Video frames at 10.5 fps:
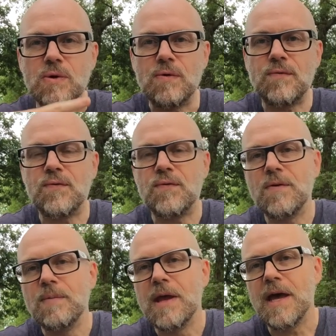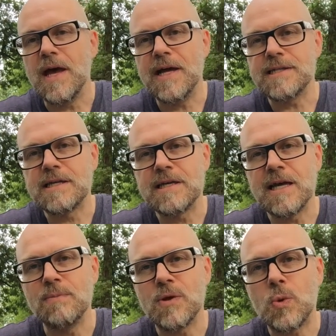of asking
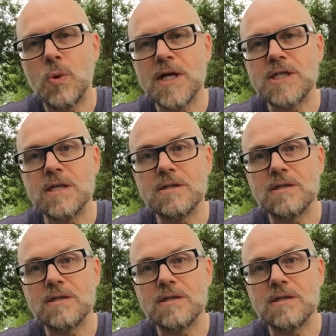him the question.